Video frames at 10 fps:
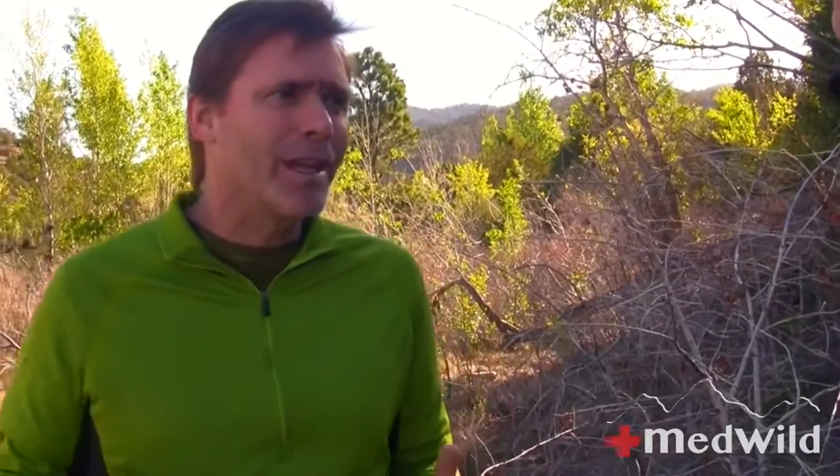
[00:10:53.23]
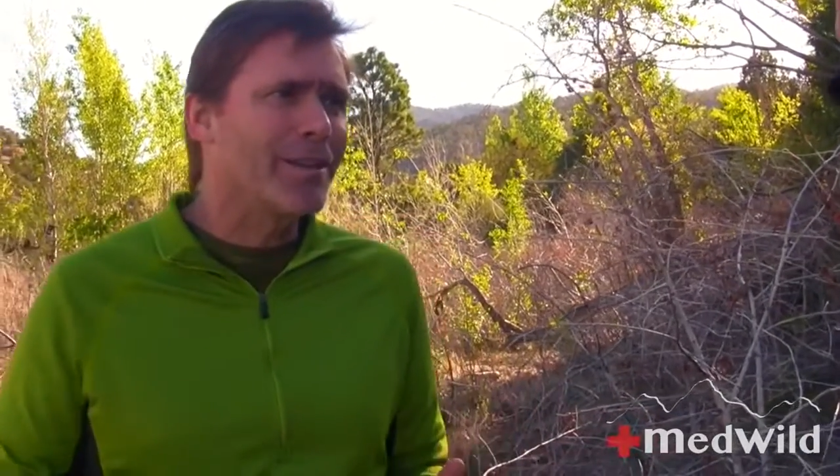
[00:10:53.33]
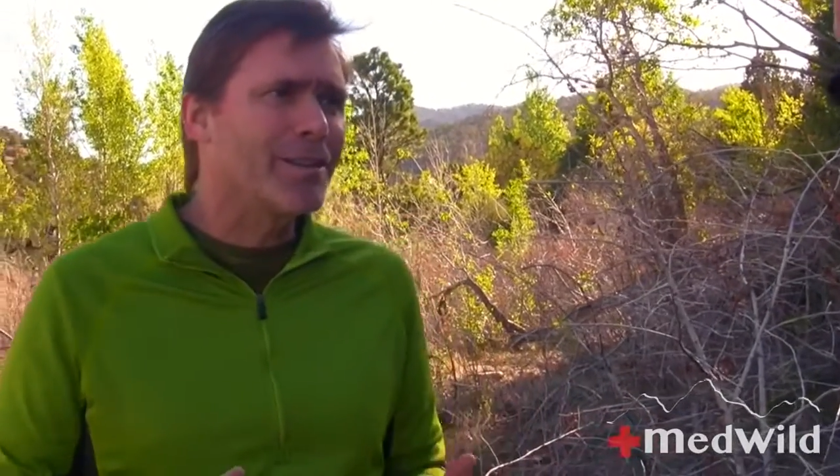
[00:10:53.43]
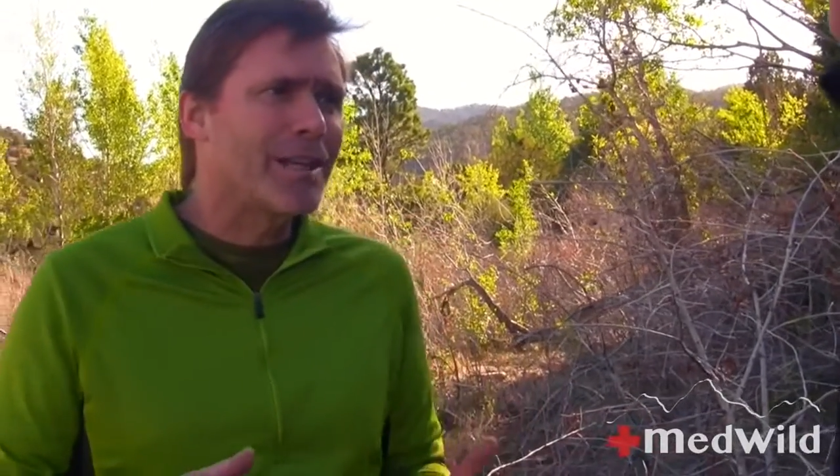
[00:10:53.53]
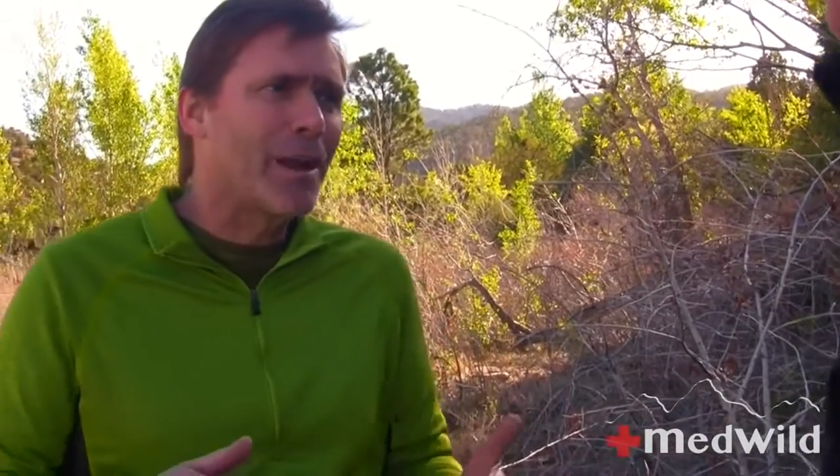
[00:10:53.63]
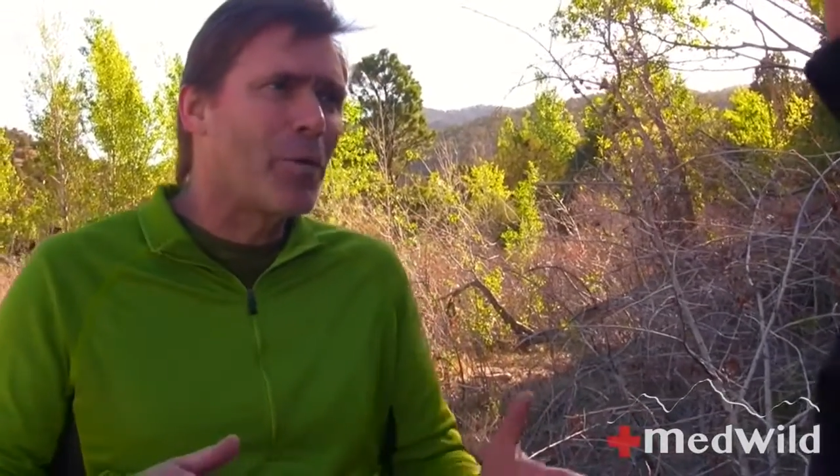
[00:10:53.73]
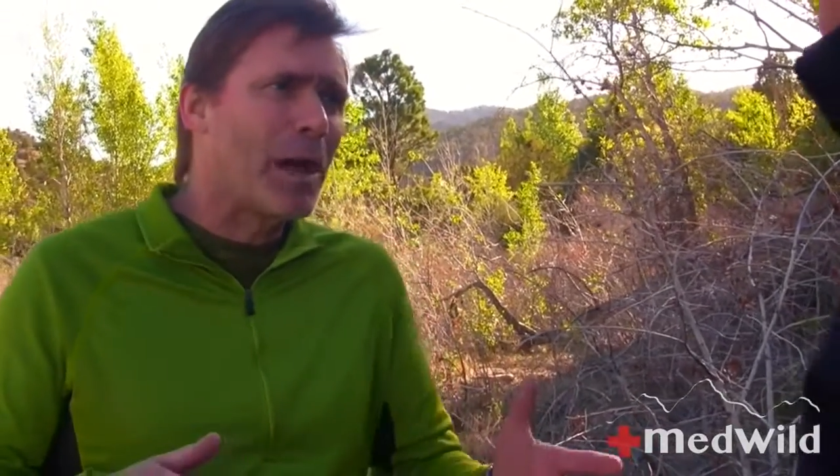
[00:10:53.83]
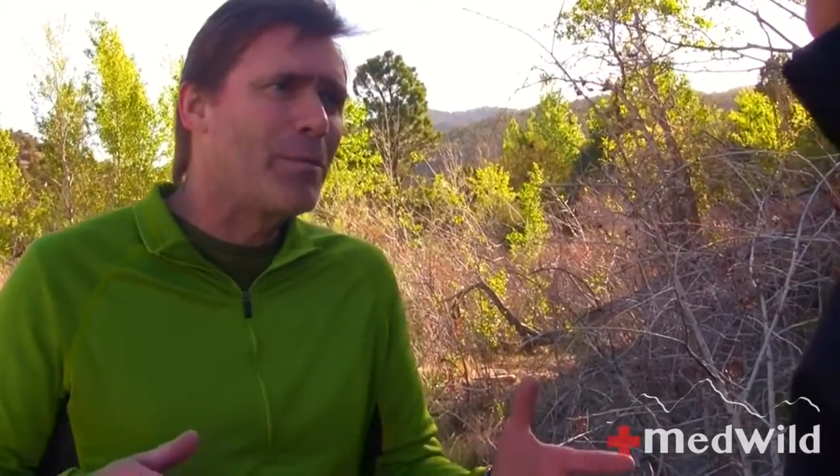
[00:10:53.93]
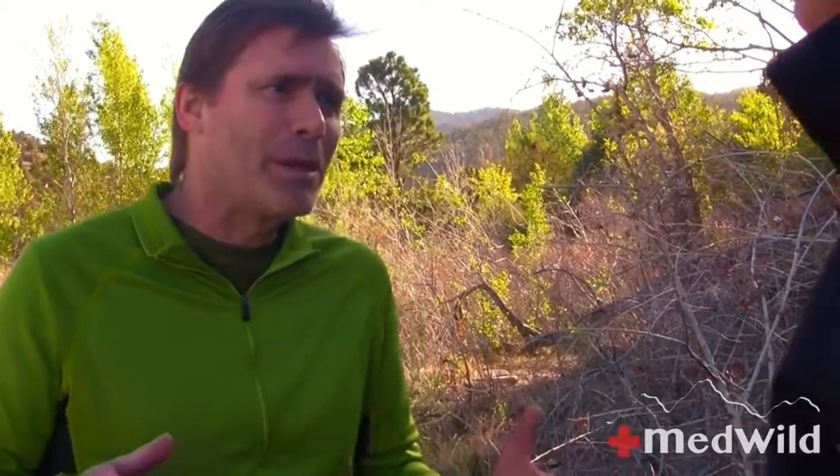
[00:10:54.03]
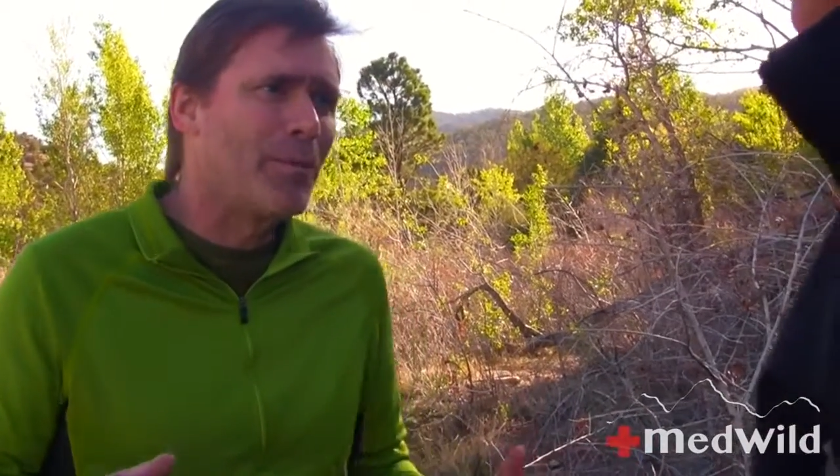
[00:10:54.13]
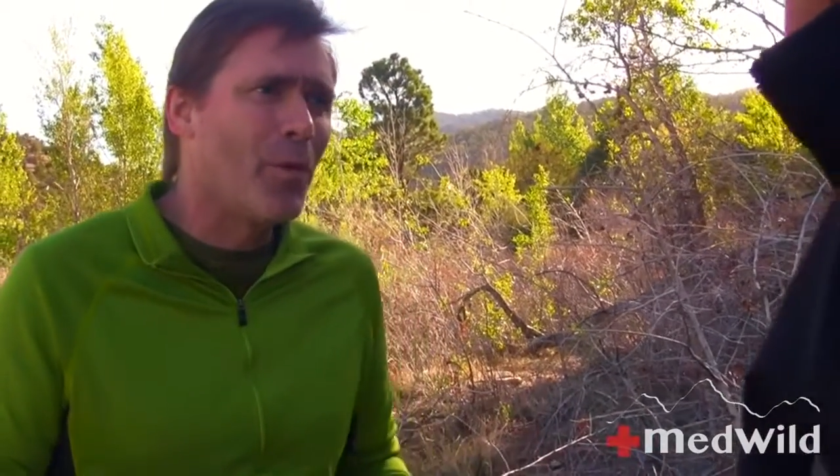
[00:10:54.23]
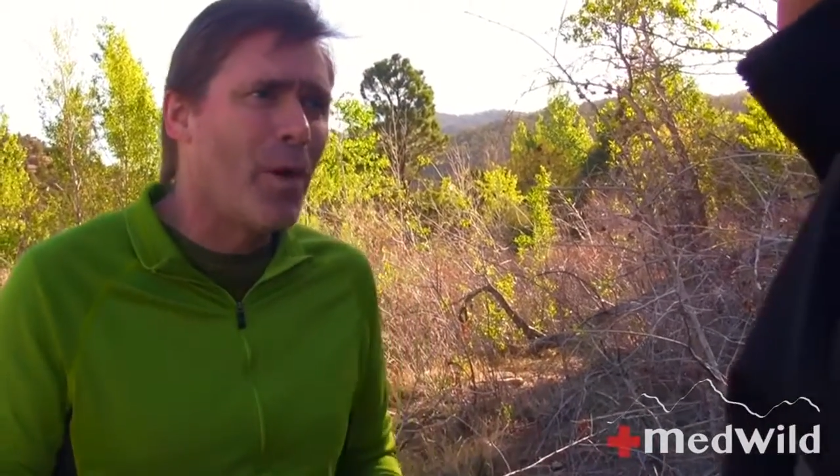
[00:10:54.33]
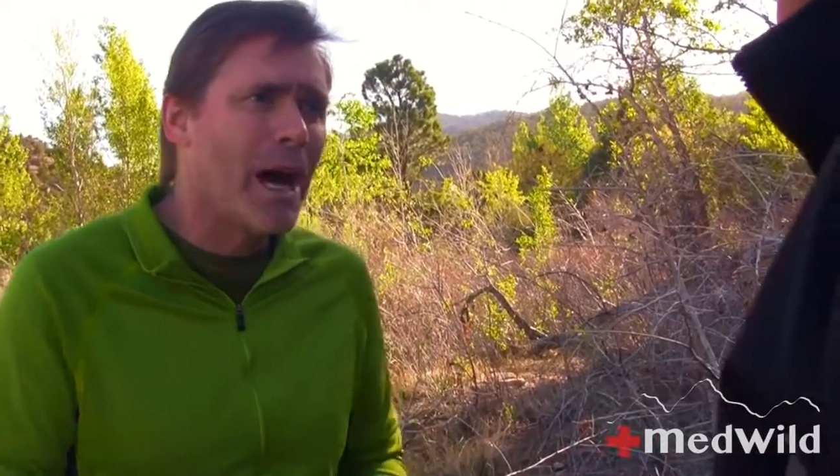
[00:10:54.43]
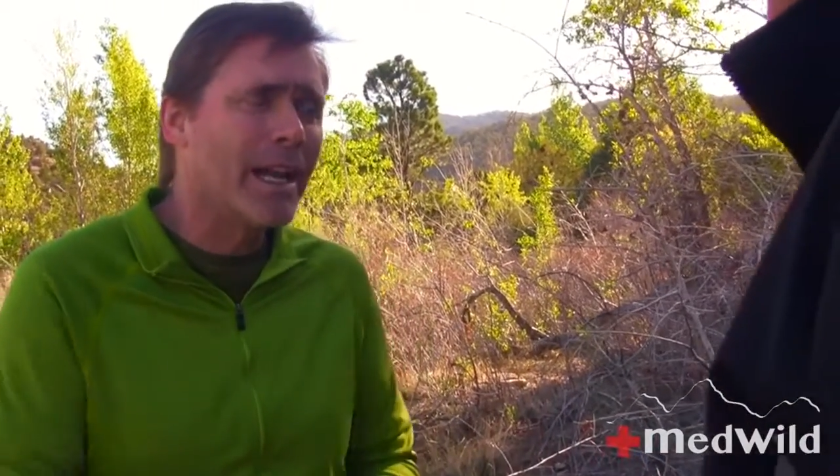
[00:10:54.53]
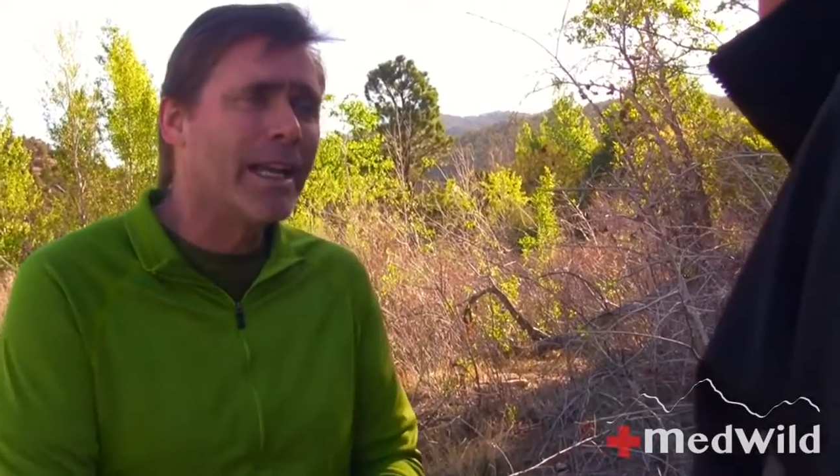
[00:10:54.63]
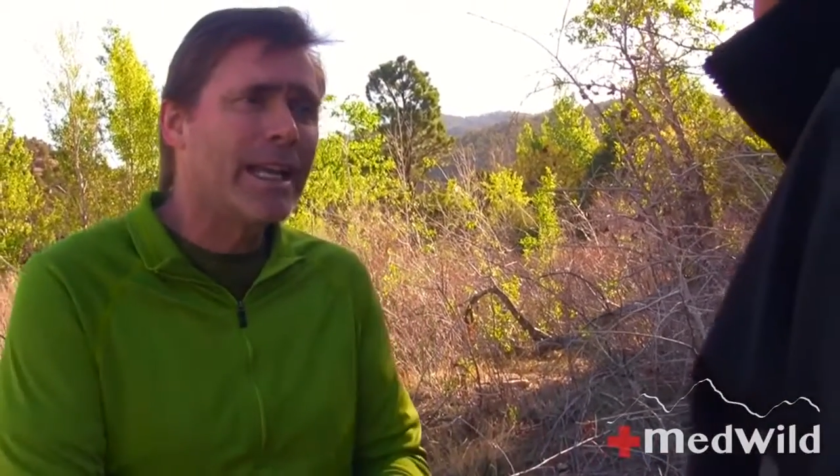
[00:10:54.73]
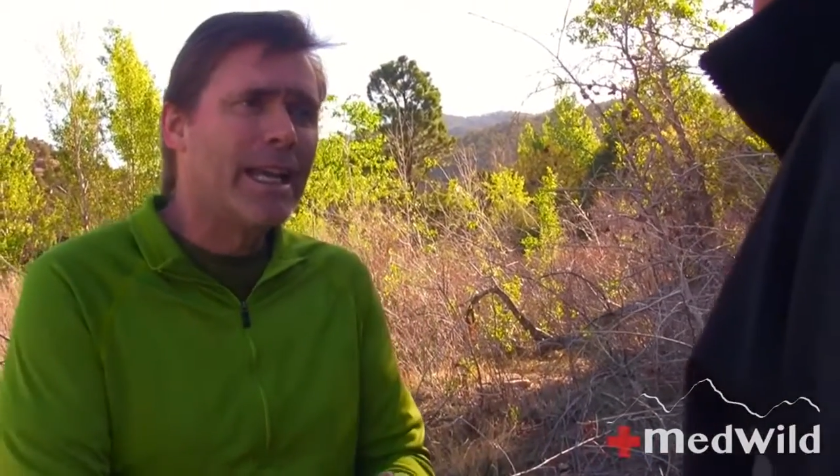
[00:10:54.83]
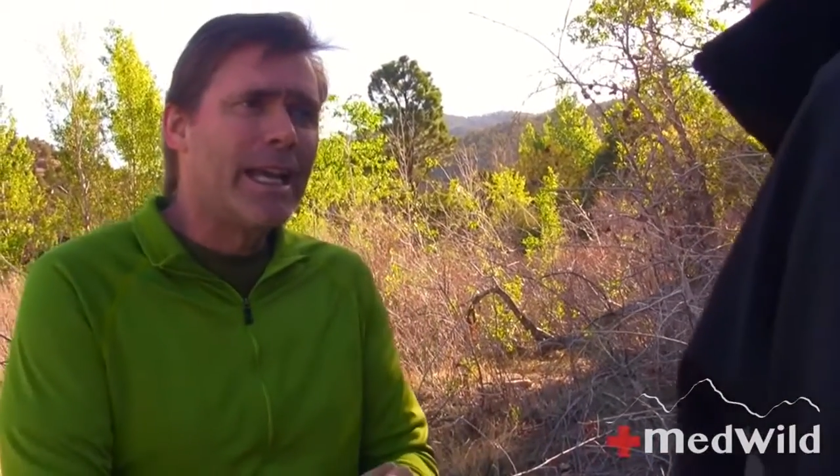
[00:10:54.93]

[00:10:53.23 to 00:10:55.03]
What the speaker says: I understand why people want it.